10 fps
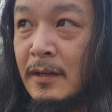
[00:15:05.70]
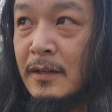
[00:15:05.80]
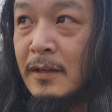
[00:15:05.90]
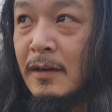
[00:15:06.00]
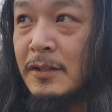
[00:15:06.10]

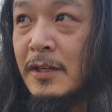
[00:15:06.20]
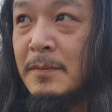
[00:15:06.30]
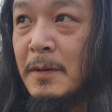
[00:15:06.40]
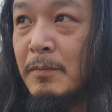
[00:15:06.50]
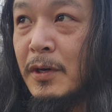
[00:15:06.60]
the
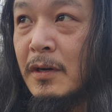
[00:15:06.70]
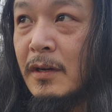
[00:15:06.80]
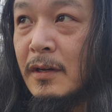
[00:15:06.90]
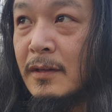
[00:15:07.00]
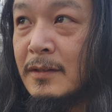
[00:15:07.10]
adjustment
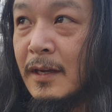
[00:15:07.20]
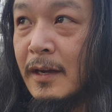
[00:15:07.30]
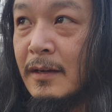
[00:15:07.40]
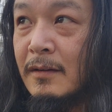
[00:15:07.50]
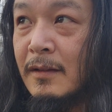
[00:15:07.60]
period is
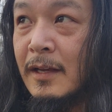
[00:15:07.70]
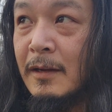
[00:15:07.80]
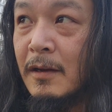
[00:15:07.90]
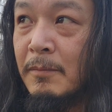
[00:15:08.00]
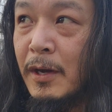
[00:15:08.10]
like
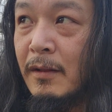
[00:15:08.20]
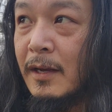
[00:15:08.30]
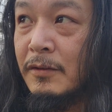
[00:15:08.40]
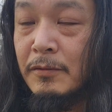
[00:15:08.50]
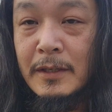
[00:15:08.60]
about
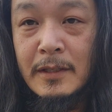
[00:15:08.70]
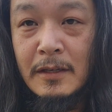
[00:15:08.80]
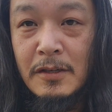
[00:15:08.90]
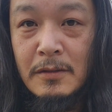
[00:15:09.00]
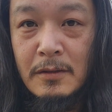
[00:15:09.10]
like 3
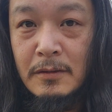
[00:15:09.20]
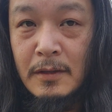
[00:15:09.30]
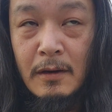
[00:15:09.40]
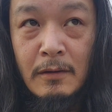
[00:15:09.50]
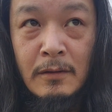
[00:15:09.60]
sessions or
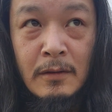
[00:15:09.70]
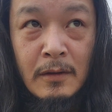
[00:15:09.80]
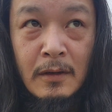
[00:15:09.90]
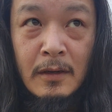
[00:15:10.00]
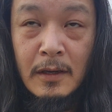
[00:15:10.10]
so,
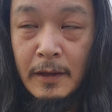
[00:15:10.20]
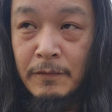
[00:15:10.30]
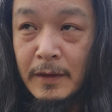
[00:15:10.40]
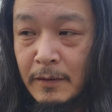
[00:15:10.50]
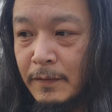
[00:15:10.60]
if
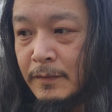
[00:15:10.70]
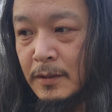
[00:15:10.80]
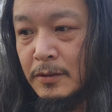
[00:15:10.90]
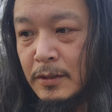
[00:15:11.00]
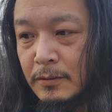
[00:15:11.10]
the
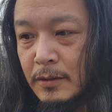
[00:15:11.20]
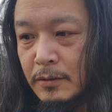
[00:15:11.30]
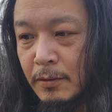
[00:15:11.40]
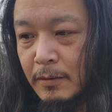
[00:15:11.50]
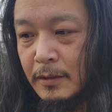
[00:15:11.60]
shoes are
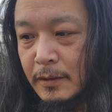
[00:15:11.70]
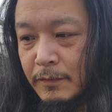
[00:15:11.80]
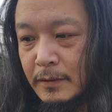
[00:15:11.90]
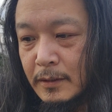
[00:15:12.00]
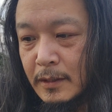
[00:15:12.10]
totally
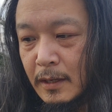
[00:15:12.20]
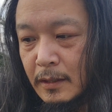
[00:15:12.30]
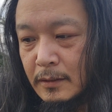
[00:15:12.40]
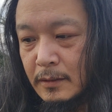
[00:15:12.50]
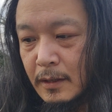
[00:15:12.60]
different design
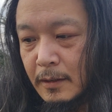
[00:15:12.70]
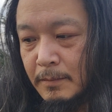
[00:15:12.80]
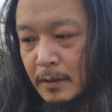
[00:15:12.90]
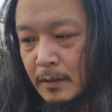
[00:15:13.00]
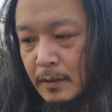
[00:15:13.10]
and stuff.
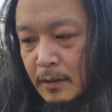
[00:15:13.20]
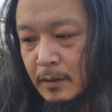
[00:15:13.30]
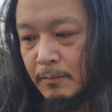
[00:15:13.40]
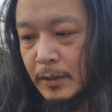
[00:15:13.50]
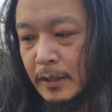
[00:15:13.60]

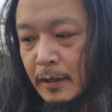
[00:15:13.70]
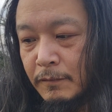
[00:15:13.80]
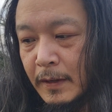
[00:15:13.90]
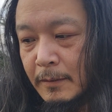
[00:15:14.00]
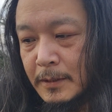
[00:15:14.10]
But then if
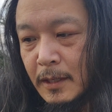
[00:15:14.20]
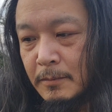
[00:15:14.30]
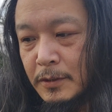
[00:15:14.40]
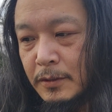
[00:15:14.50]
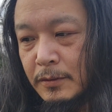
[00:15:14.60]
you have same
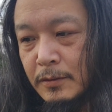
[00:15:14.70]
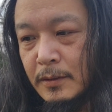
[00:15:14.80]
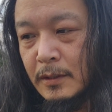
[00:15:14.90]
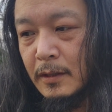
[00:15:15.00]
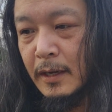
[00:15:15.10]

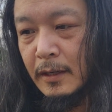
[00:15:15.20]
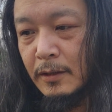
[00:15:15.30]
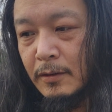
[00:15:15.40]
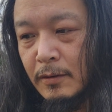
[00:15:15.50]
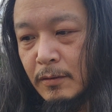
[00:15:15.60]
shoes, like, you
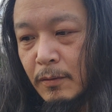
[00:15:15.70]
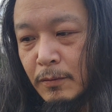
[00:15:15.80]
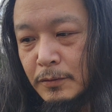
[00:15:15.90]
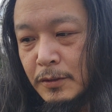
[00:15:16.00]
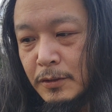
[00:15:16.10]
know,
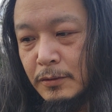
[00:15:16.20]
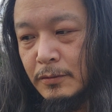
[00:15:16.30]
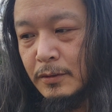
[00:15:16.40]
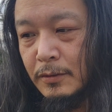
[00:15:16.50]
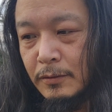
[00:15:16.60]
old shoes
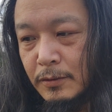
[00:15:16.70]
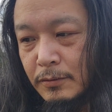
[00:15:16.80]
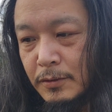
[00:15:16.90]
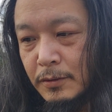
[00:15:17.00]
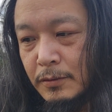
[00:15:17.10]
to new
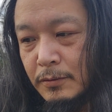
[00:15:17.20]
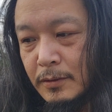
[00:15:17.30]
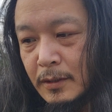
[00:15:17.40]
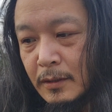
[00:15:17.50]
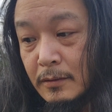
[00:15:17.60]

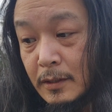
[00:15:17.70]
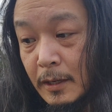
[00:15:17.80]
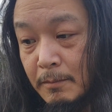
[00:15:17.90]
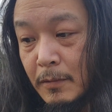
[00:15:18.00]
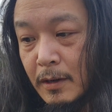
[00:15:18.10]
shoes,
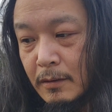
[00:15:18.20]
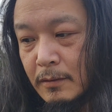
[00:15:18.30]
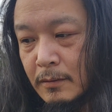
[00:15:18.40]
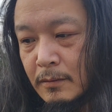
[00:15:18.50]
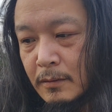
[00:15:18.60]
same model,